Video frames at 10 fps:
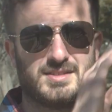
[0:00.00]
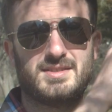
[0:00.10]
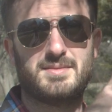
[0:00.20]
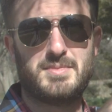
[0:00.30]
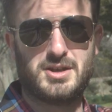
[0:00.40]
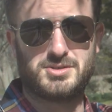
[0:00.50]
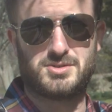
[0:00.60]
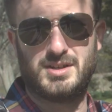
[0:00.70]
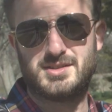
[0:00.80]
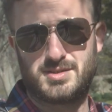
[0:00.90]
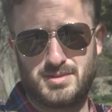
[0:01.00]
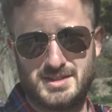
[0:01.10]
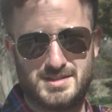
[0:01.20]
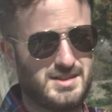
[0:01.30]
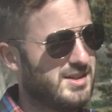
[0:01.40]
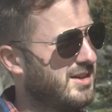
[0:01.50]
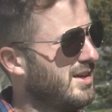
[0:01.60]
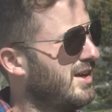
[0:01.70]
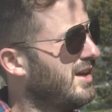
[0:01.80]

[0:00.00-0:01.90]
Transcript: This is a male tree, it's a red cedar,